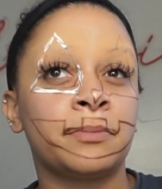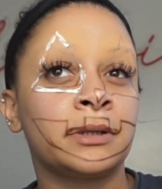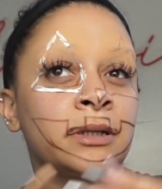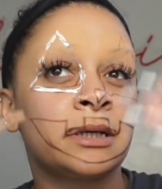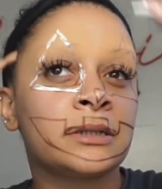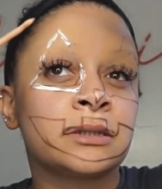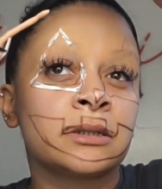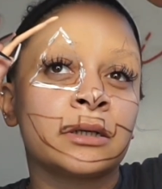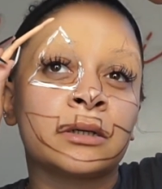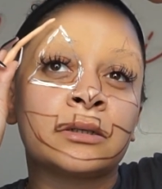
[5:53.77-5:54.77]
place
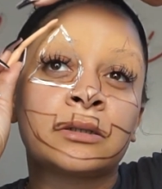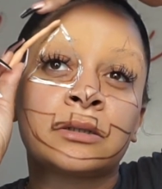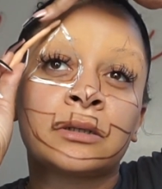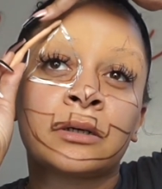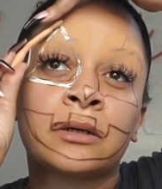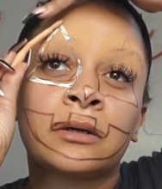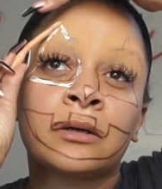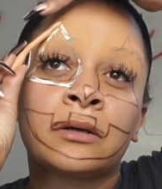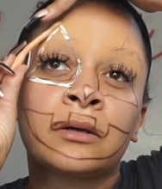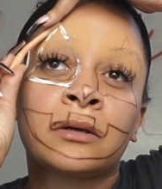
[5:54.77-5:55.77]
it
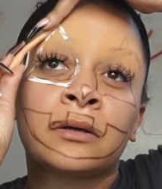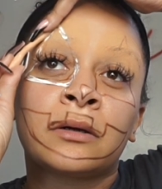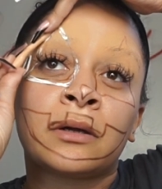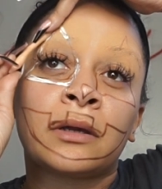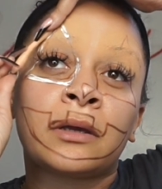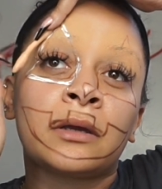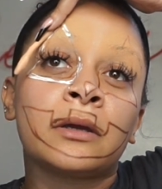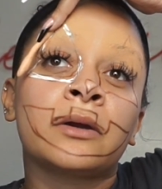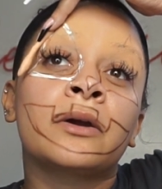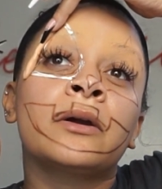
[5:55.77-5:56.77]

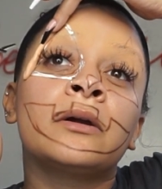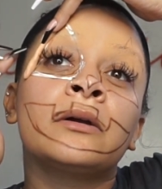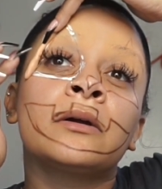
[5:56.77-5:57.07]
here.